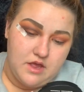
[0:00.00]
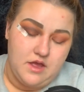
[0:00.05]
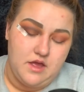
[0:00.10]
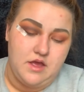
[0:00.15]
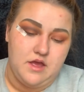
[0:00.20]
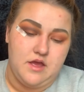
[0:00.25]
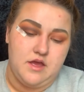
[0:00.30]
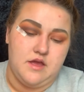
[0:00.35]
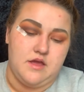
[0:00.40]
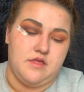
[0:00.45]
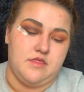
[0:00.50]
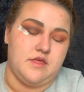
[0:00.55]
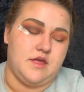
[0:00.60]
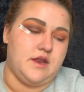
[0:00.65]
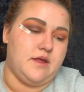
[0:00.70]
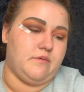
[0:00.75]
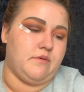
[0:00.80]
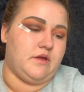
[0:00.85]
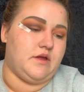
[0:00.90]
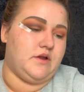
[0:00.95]
And then I'm
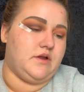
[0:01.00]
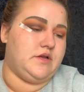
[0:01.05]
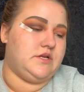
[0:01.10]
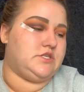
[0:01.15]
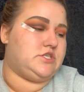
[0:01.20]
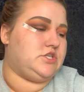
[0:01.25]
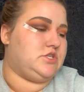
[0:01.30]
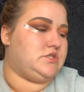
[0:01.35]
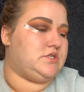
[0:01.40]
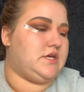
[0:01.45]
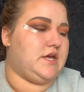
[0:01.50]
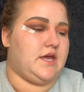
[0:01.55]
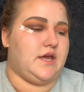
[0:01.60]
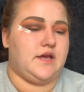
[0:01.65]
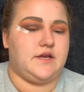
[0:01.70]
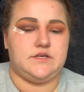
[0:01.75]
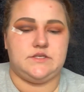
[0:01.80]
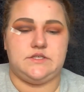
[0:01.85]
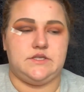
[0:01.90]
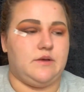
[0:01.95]
going to take
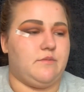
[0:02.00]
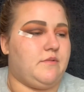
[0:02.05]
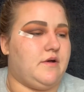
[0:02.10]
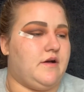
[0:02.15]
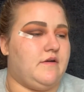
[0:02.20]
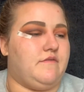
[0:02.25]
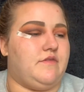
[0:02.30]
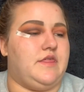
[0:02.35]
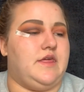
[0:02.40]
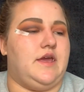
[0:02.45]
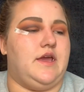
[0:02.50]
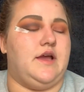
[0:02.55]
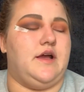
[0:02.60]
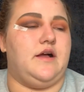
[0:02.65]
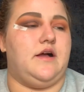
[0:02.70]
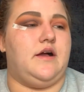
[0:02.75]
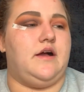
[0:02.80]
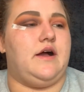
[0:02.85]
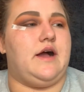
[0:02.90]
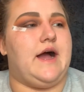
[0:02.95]
some of the
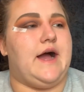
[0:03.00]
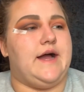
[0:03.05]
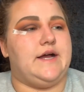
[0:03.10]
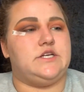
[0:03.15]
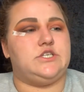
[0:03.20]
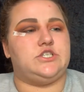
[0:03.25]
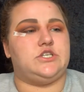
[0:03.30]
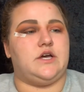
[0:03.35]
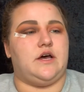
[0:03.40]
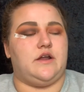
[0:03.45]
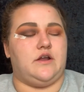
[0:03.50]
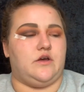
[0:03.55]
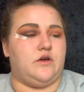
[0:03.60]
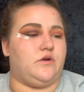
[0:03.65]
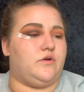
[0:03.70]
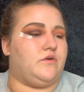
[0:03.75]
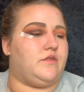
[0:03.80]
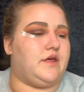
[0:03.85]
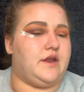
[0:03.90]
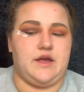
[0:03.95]
eyeshadow
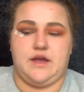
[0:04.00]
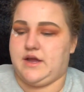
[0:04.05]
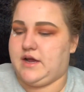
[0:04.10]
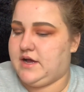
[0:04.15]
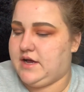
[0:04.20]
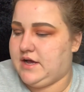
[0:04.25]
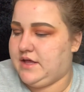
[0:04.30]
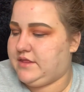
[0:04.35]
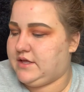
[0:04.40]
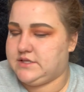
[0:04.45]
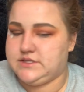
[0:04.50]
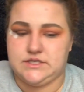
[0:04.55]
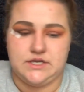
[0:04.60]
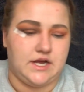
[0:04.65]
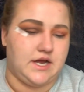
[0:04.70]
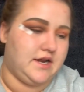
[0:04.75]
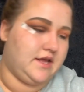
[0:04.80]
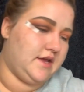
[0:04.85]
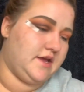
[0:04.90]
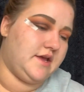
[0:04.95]
that I got. That's not
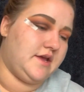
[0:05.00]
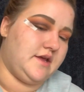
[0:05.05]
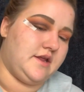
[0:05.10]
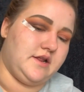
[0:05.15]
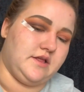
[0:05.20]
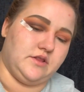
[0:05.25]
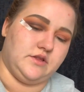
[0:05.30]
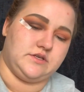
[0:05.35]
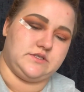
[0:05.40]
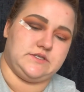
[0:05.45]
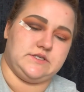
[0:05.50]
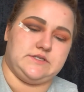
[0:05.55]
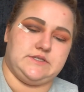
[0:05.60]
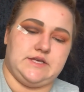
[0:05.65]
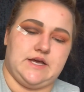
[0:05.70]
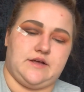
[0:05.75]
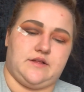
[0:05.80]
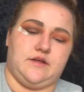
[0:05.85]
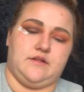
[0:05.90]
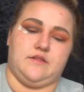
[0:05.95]
it. It looks
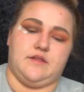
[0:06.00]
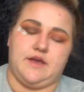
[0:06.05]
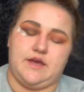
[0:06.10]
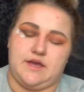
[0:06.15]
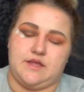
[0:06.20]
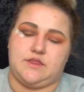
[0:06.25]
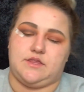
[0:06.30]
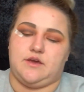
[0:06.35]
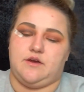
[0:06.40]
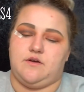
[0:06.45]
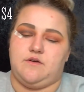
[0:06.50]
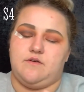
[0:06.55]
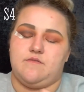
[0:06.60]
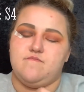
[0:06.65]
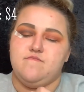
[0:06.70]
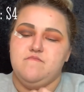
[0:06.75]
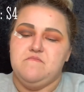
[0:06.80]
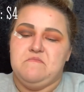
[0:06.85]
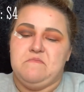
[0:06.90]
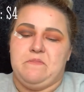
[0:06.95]
exactly like it though,
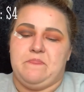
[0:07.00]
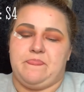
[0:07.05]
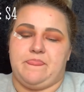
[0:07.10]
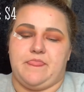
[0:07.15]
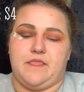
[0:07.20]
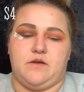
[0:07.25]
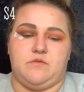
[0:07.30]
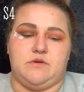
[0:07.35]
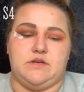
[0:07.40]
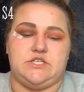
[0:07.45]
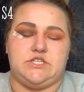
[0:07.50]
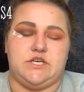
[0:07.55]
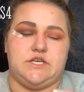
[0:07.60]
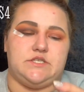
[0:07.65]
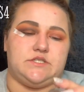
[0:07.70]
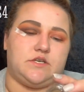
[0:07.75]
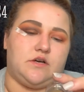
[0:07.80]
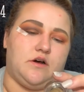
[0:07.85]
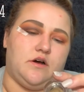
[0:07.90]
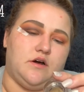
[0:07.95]
which is
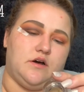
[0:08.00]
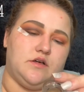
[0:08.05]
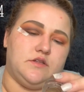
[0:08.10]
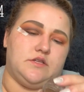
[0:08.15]
called